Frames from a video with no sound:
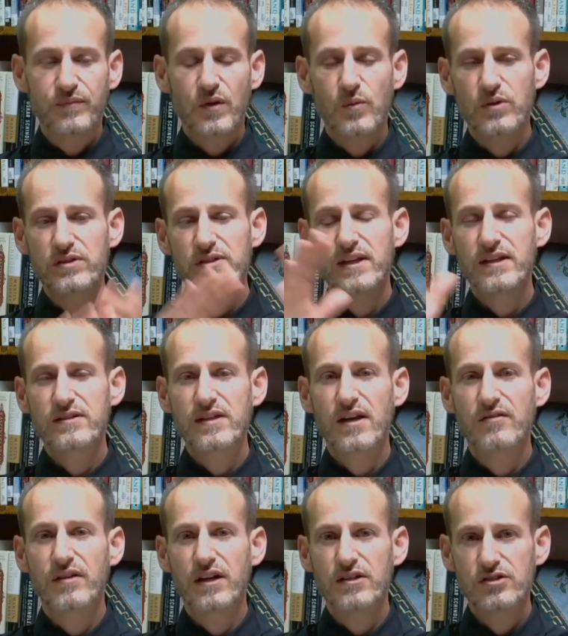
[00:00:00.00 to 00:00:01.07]
We're seeing
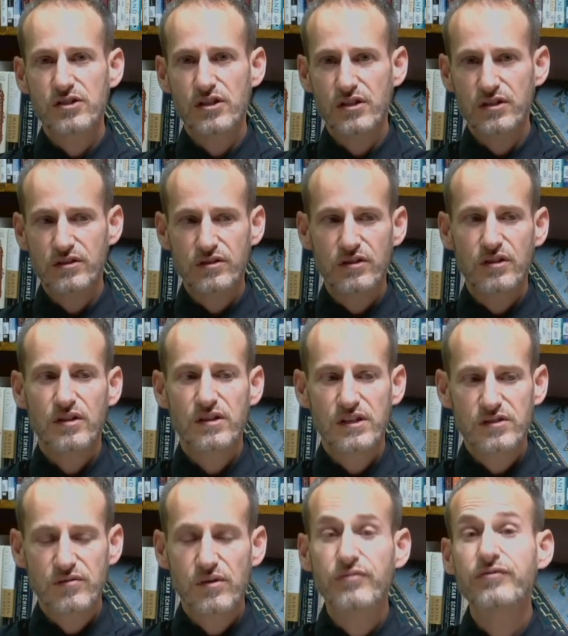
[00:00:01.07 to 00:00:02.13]
salvation,
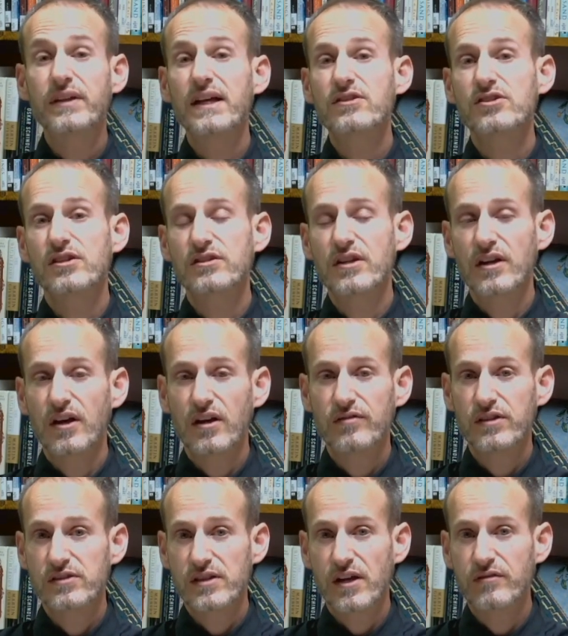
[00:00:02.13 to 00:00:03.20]
that's a reflection of
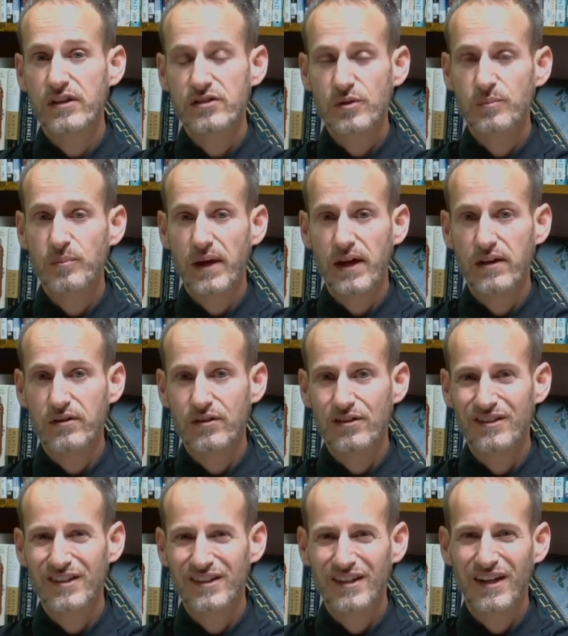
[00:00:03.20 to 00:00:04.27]
the salvation
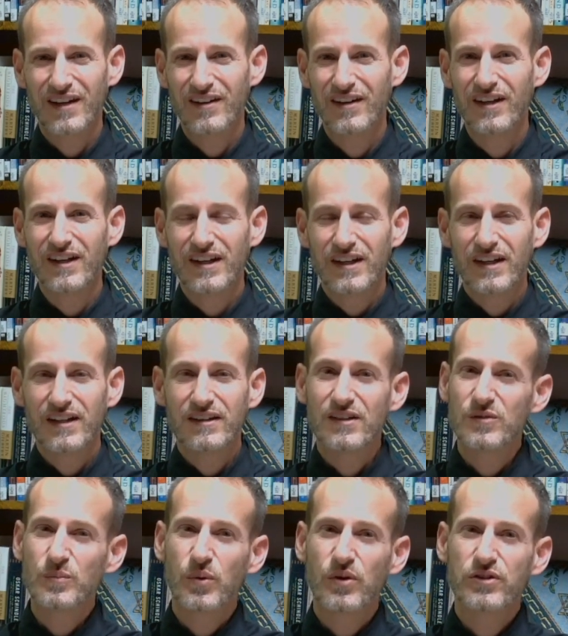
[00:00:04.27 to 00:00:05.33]
pattern there in
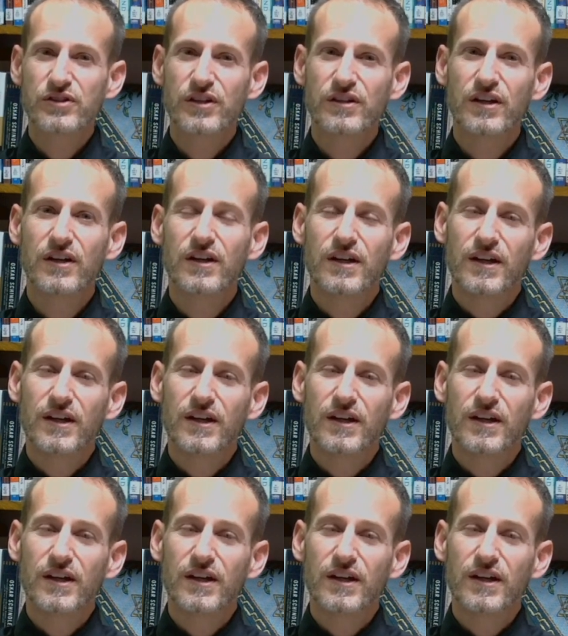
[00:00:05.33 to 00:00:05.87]
this portion.